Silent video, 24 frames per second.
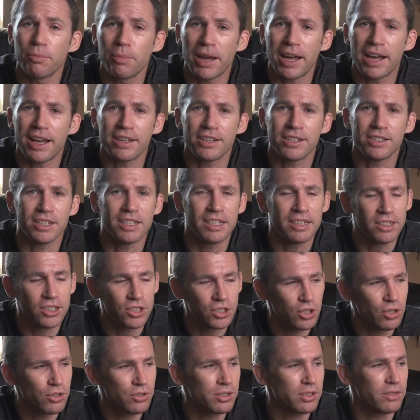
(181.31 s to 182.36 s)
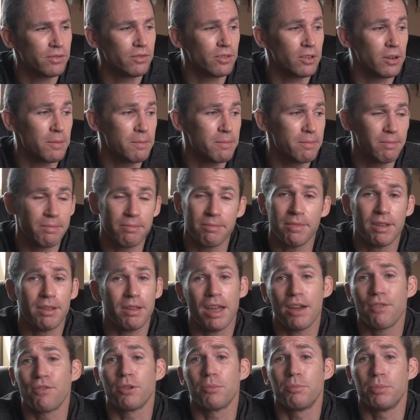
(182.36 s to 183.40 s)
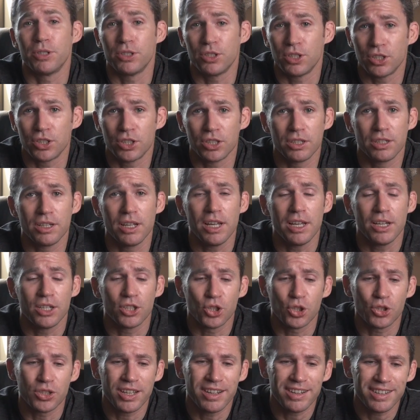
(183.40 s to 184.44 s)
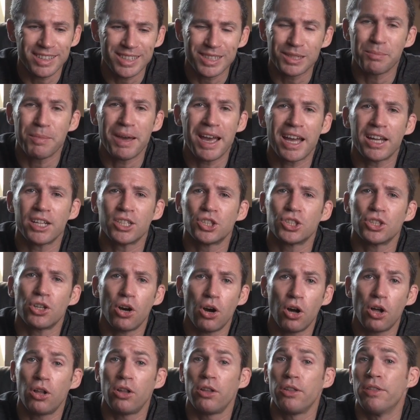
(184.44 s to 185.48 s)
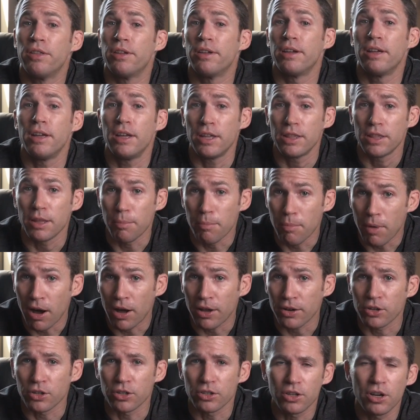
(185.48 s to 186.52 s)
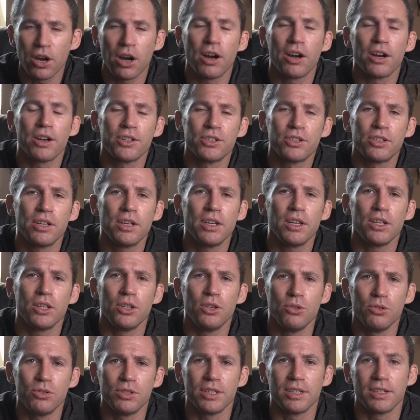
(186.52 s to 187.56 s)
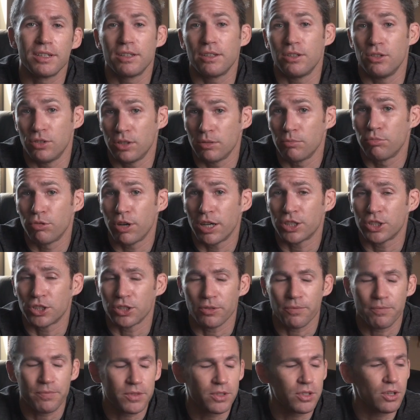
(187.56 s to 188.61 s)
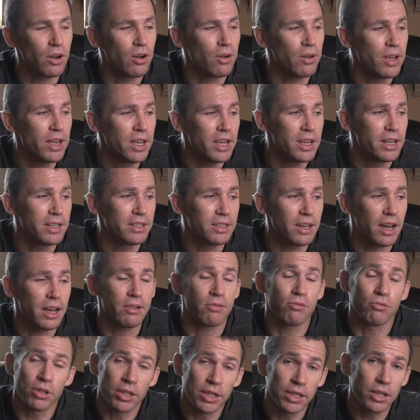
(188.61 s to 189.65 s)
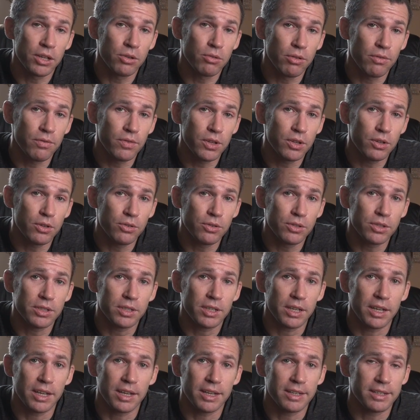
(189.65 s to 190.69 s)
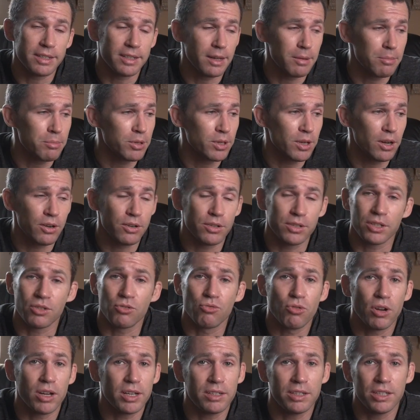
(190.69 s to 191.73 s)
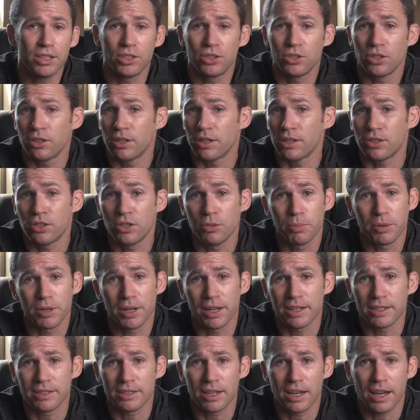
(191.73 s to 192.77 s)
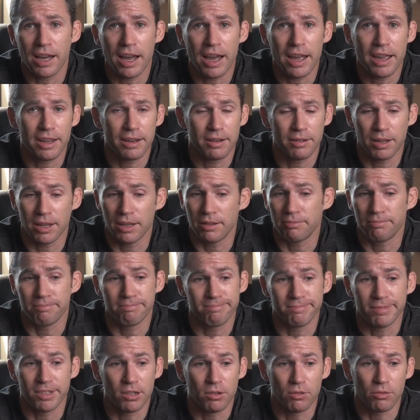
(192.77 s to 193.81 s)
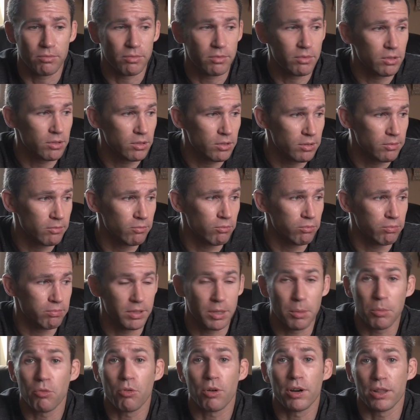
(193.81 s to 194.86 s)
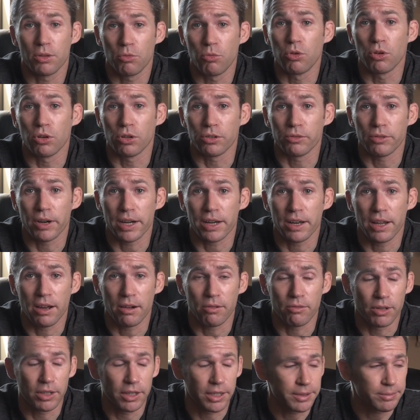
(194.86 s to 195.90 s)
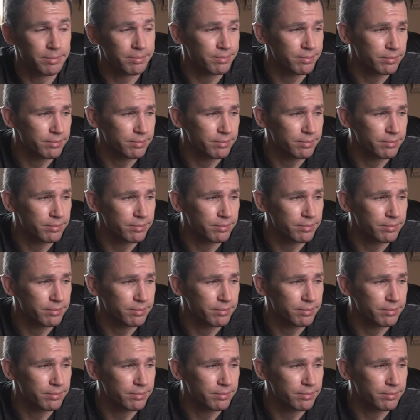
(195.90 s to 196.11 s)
pass, and he shows it from every position, shows how to smash all the modern guards using pressure. So it's gotten really good reviews, and Bernardo's a great teacher and a super nice guy, and you know, number 1 in the world right now, really.